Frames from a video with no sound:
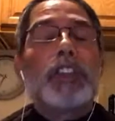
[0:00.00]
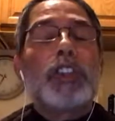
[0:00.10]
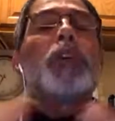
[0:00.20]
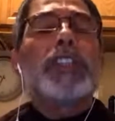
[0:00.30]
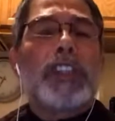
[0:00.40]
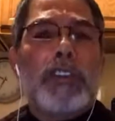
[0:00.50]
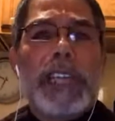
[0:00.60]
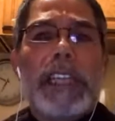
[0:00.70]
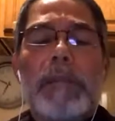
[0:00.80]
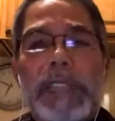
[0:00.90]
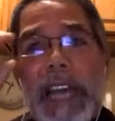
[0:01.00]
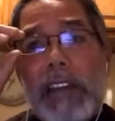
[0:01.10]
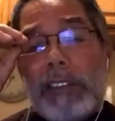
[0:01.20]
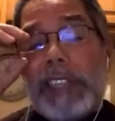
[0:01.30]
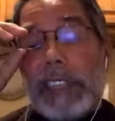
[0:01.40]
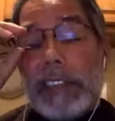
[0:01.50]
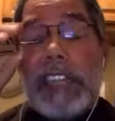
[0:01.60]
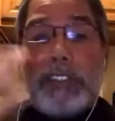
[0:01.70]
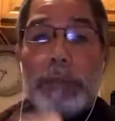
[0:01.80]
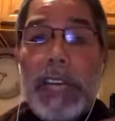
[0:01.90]
To a degree. I mean, I don't think it's
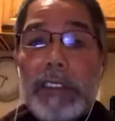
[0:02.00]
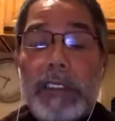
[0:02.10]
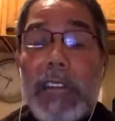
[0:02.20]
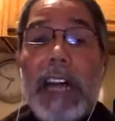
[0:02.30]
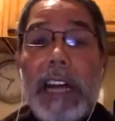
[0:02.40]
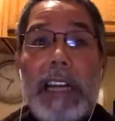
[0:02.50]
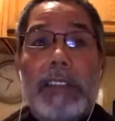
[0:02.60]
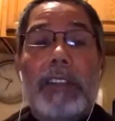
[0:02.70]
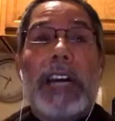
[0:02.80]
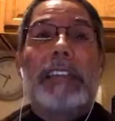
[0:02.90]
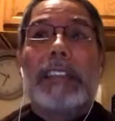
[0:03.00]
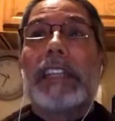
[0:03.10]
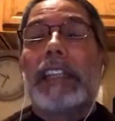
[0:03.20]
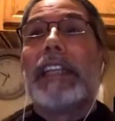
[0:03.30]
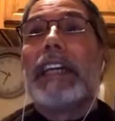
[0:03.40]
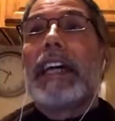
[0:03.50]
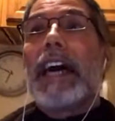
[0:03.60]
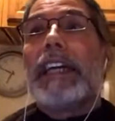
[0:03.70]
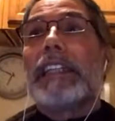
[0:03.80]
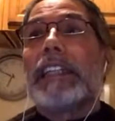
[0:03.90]
detrimental. I don't. I think
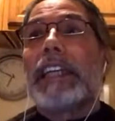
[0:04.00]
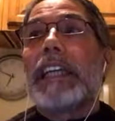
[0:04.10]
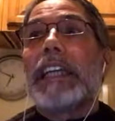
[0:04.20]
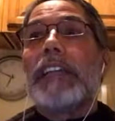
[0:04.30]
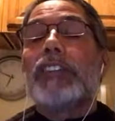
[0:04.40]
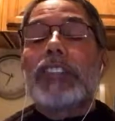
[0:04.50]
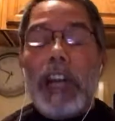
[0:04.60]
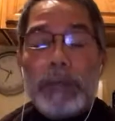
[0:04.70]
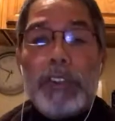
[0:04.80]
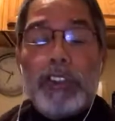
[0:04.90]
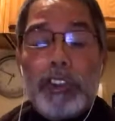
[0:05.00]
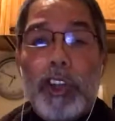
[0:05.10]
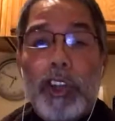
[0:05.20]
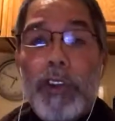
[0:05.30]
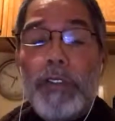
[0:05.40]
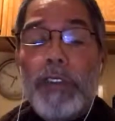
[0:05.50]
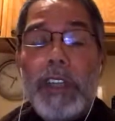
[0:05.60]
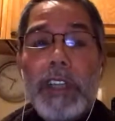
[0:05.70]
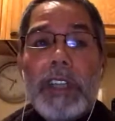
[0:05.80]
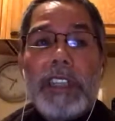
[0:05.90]
it just helps to serve
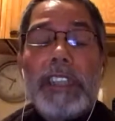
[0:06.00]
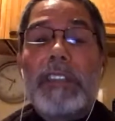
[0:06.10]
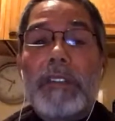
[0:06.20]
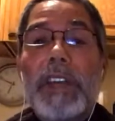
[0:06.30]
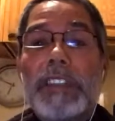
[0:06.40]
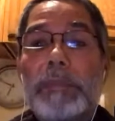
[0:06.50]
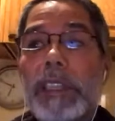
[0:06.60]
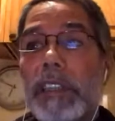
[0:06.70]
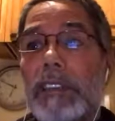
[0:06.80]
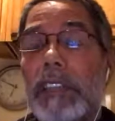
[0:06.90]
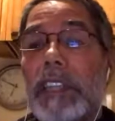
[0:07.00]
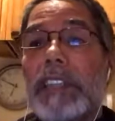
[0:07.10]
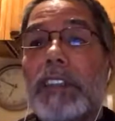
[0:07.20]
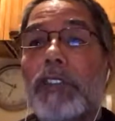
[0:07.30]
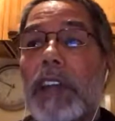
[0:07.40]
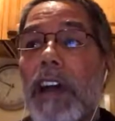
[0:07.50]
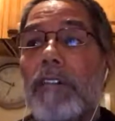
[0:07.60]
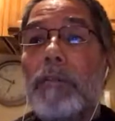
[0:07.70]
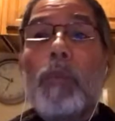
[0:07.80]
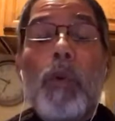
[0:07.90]
these events, because then you
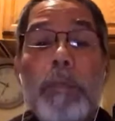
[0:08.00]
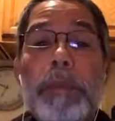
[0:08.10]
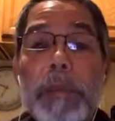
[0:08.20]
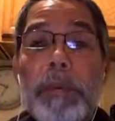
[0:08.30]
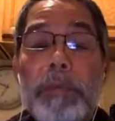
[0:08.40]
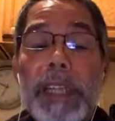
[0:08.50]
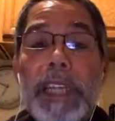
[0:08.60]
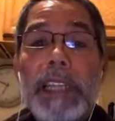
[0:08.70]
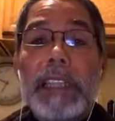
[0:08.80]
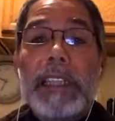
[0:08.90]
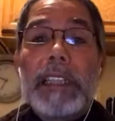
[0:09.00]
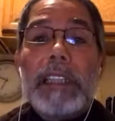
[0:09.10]
have more people being,